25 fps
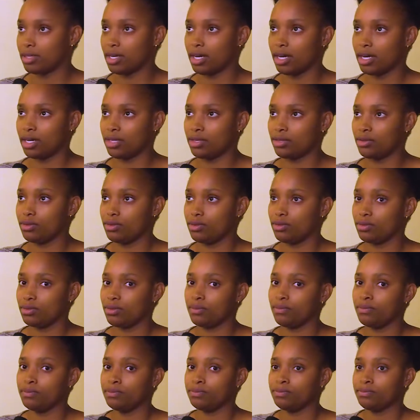Are you
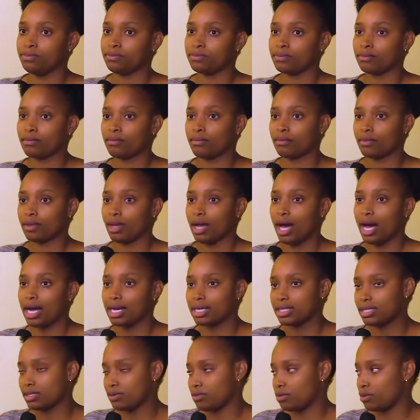
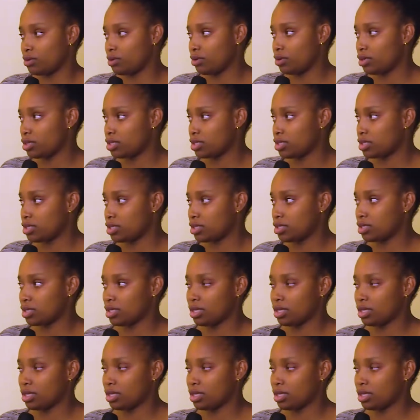active or not?